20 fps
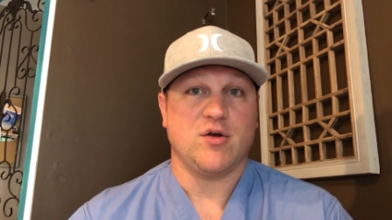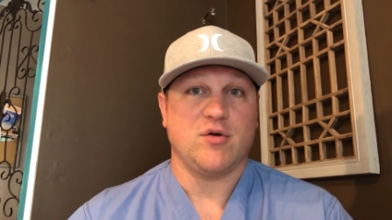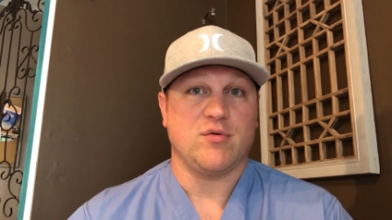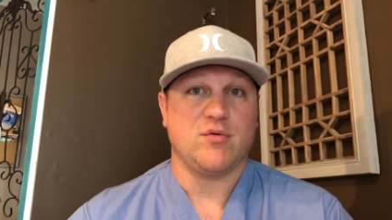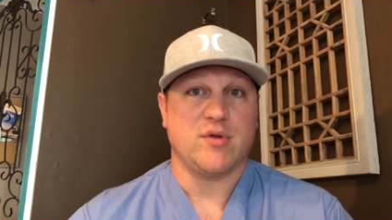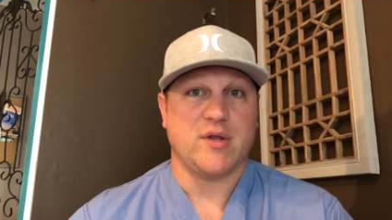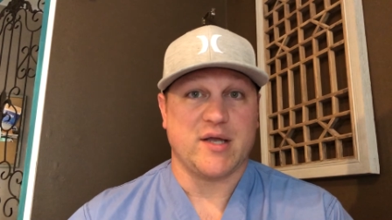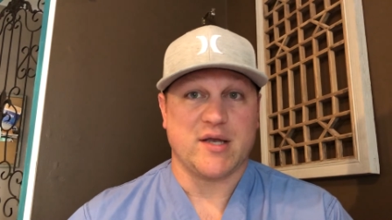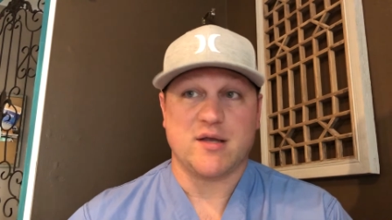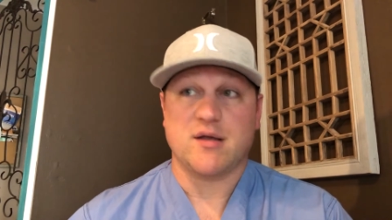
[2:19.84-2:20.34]

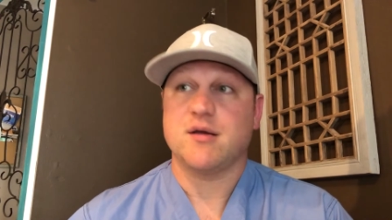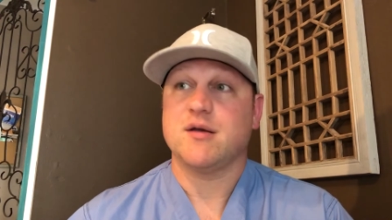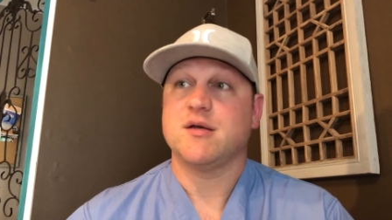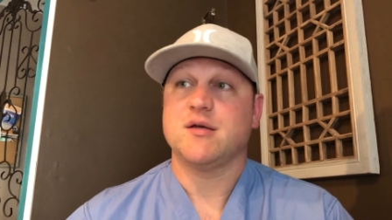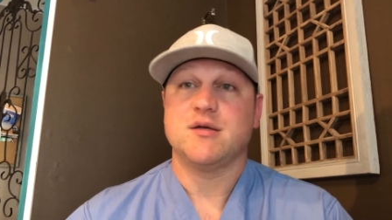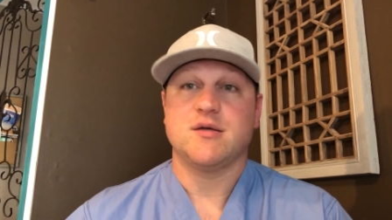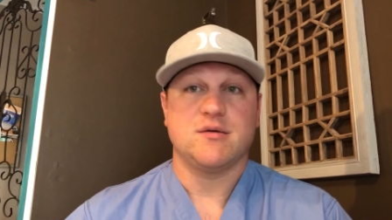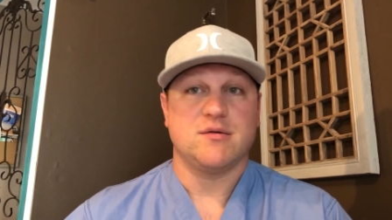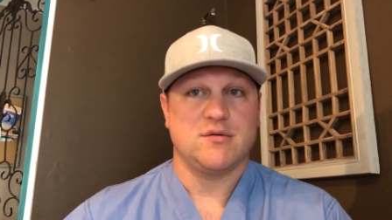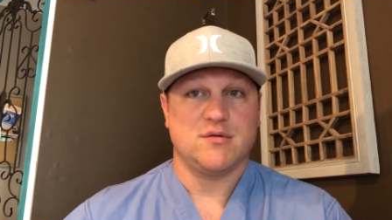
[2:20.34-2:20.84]
like
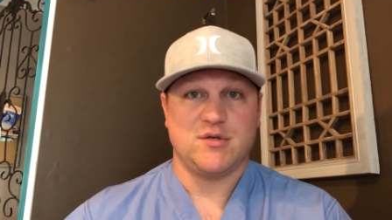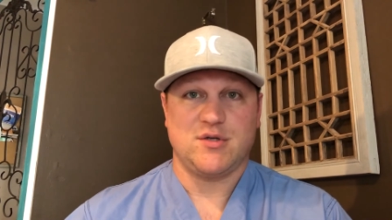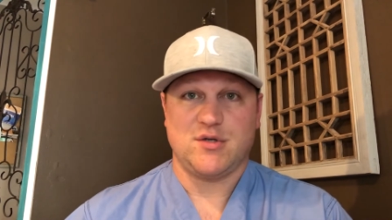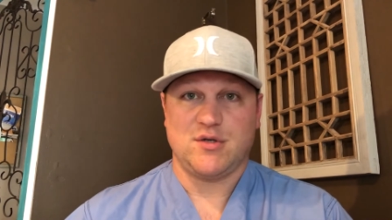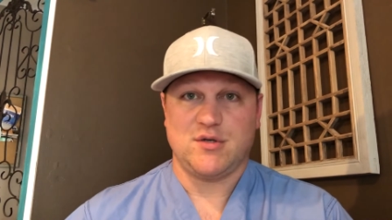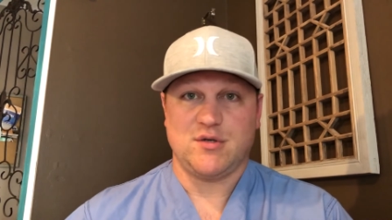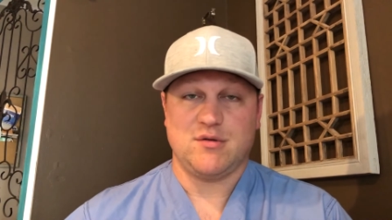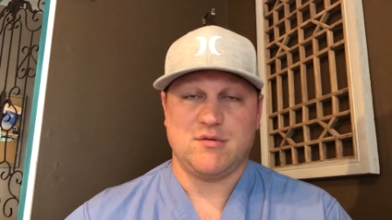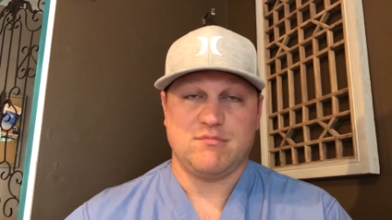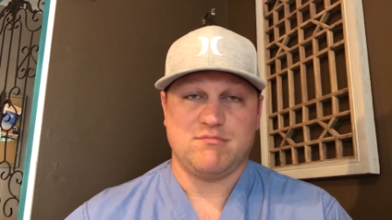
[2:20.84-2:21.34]

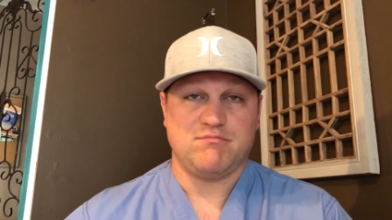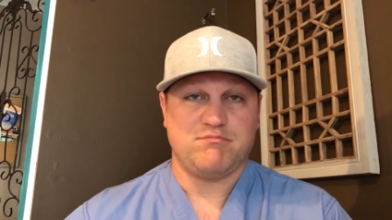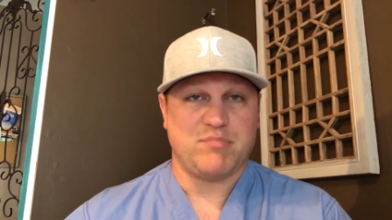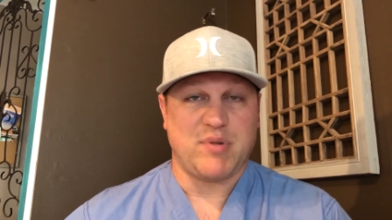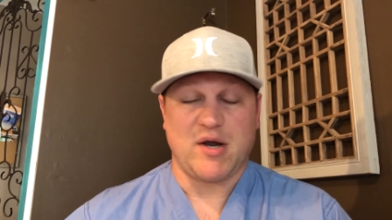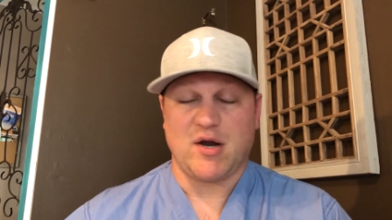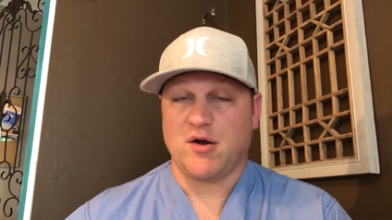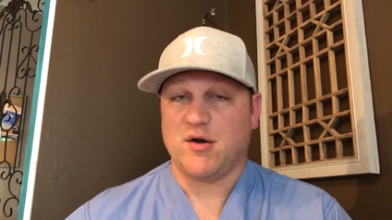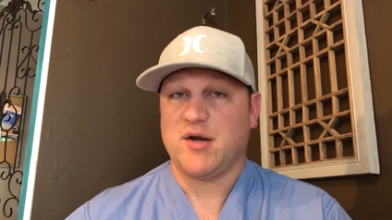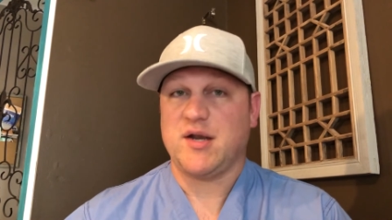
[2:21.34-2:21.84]

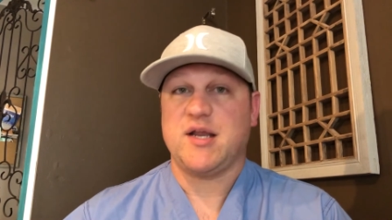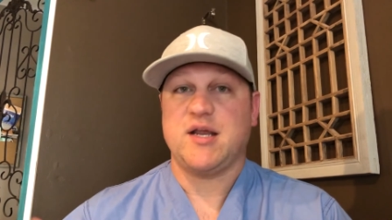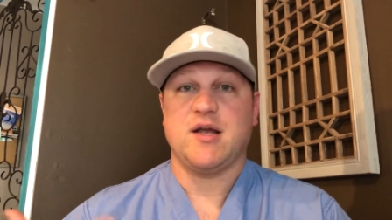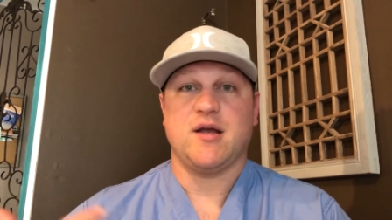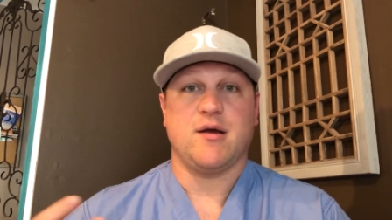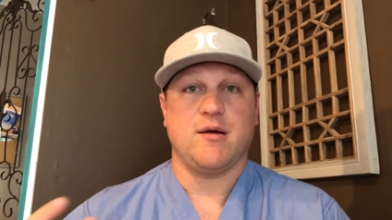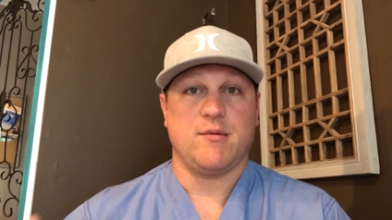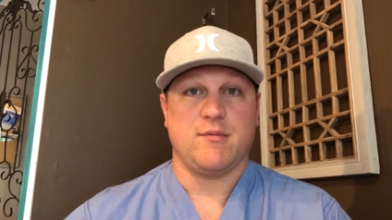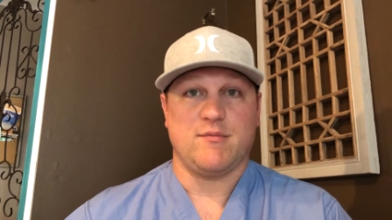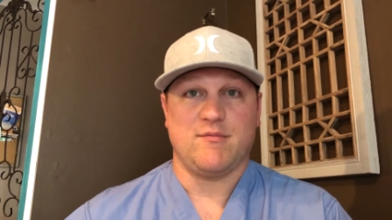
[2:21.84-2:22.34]

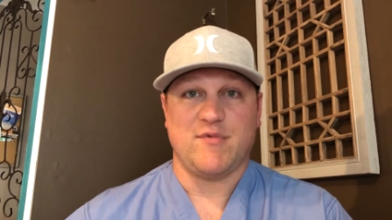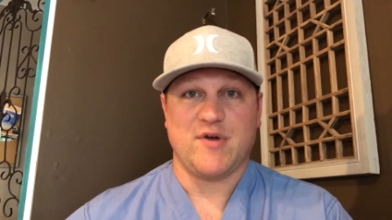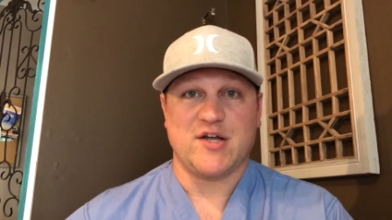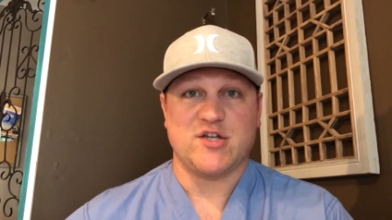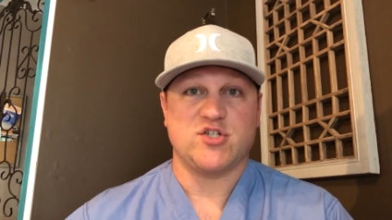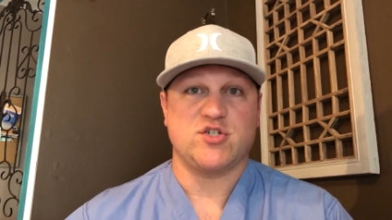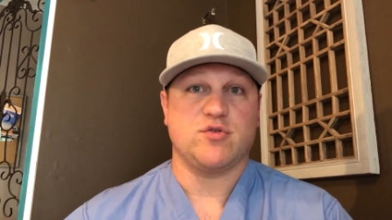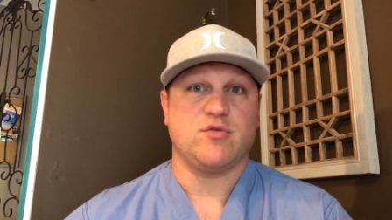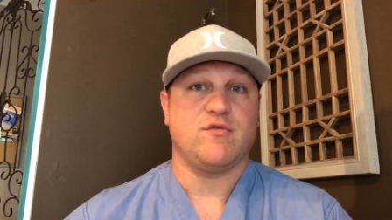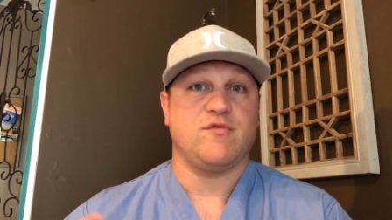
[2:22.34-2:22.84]
perineum,
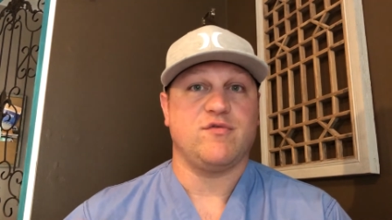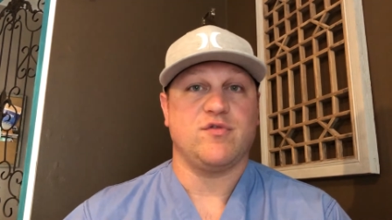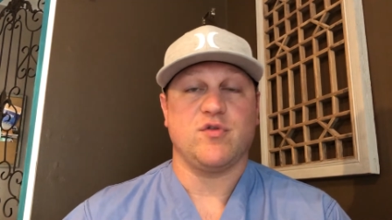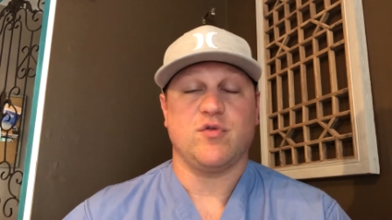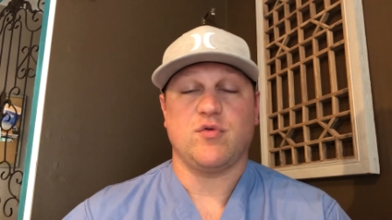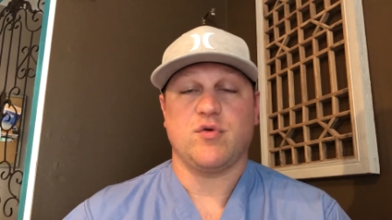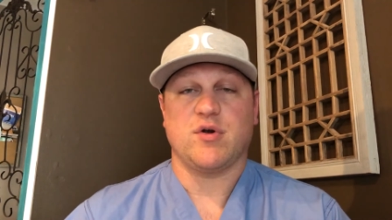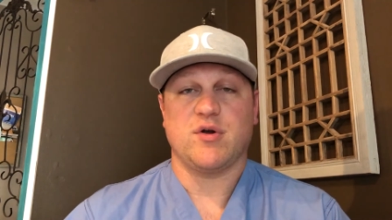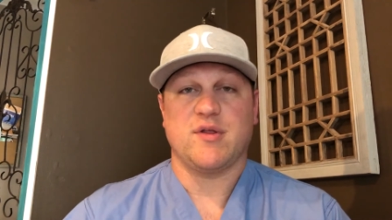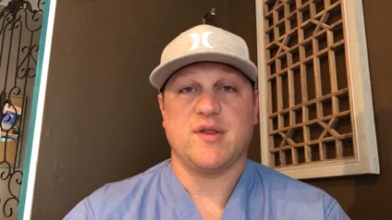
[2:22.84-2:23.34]
vaginal
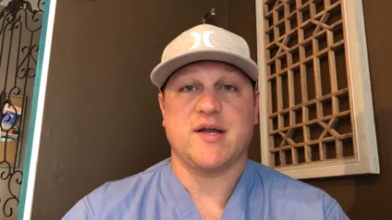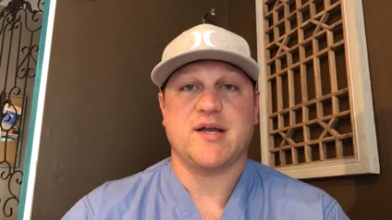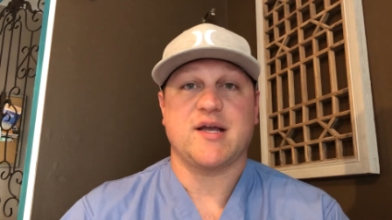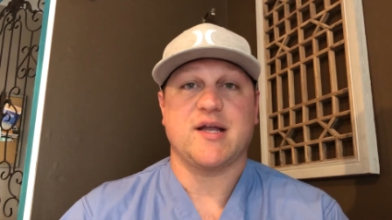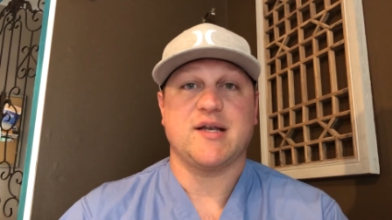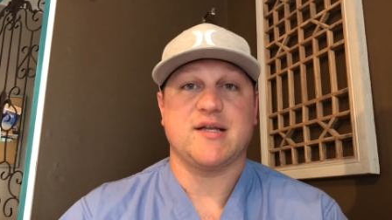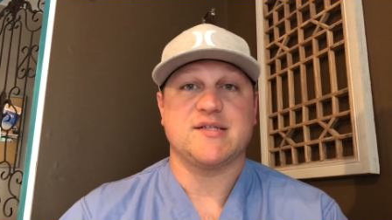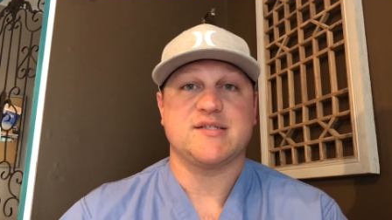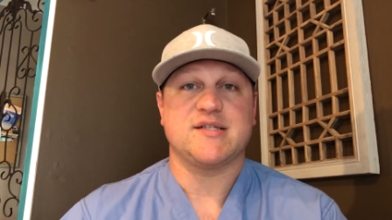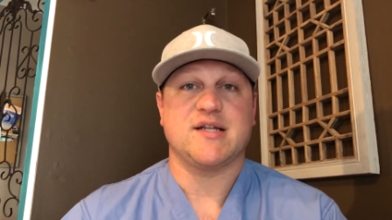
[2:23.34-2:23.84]
floor, that
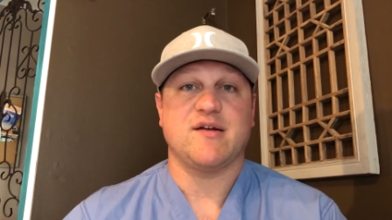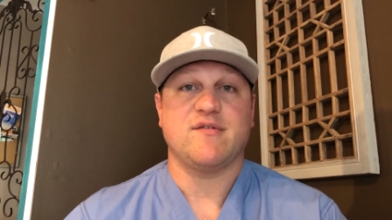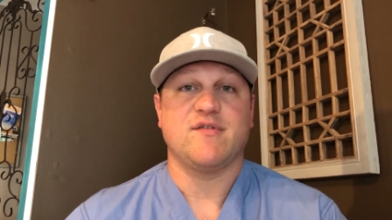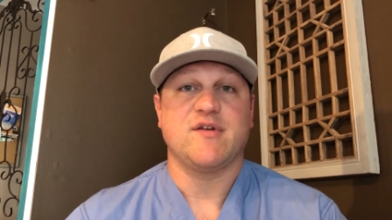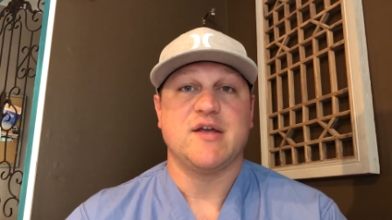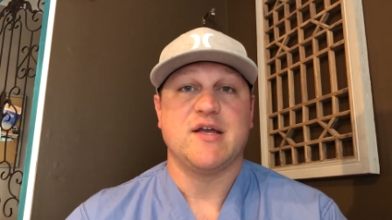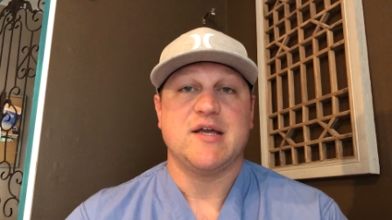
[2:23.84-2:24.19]
kind of stuff.